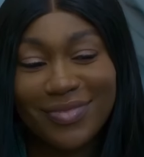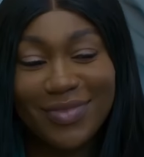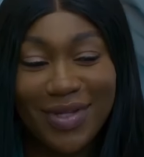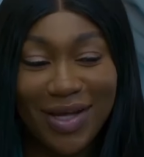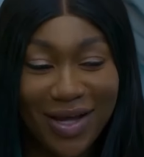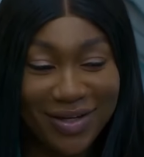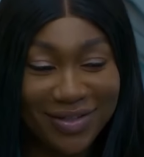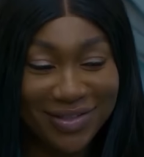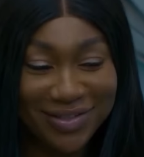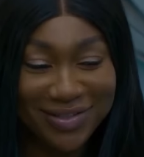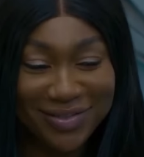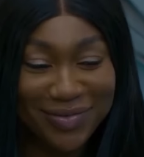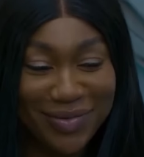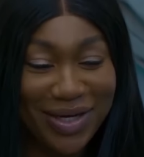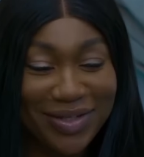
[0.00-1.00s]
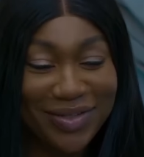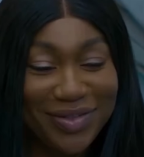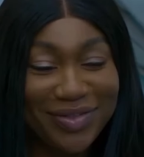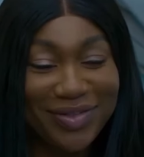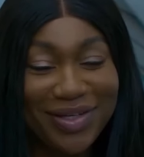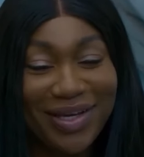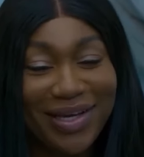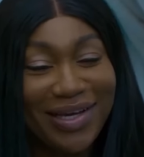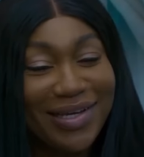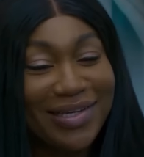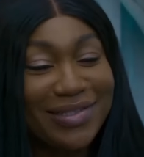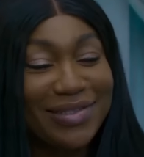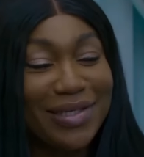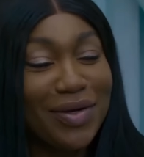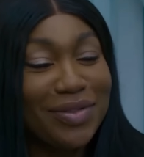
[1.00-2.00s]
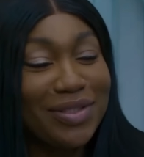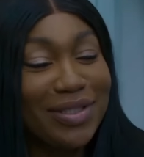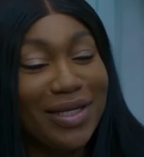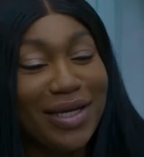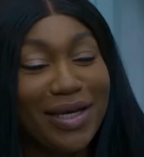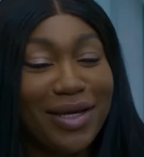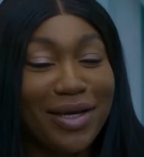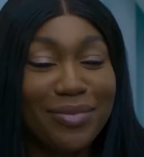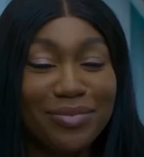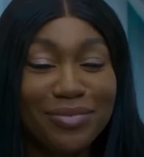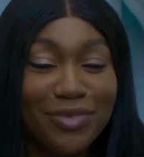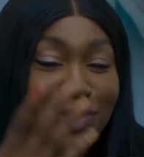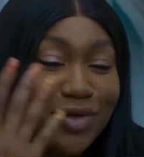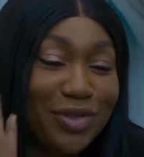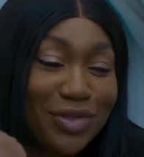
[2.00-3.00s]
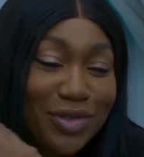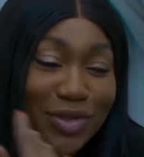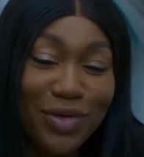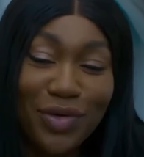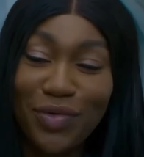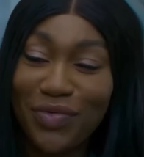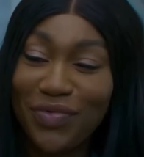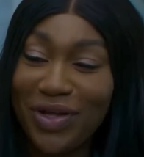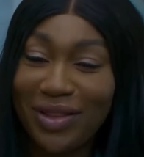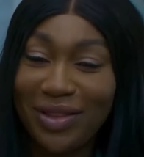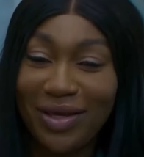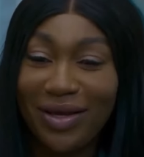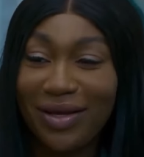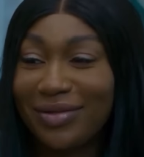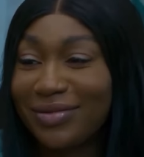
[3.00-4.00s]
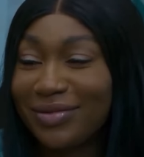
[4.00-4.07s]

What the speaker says: Dad, why are you sounding like I'm going to go over there and